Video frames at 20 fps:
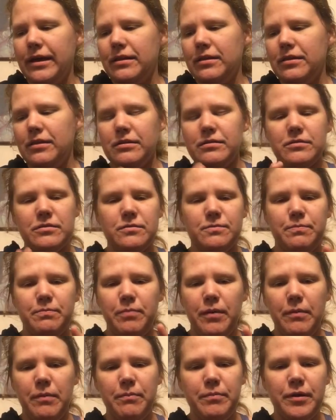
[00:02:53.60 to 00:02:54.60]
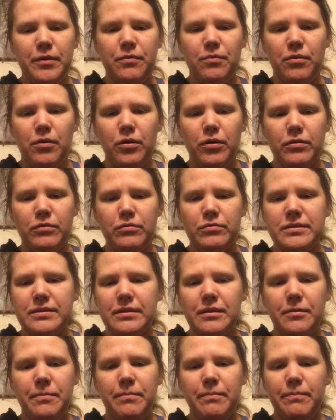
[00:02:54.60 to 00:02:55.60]
there's bumpy roads
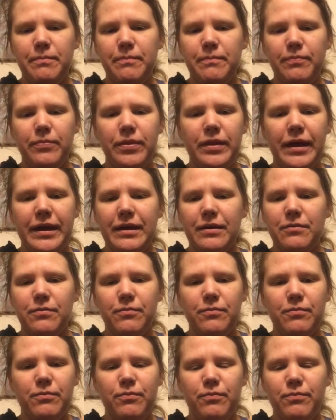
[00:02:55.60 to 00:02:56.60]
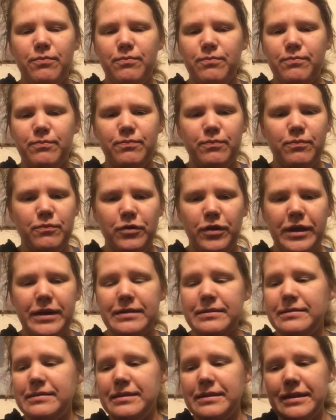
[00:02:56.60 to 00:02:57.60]
and the like
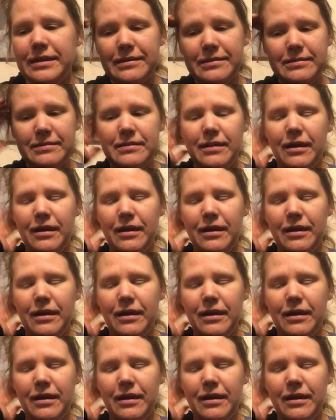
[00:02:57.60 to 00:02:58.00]
craziness.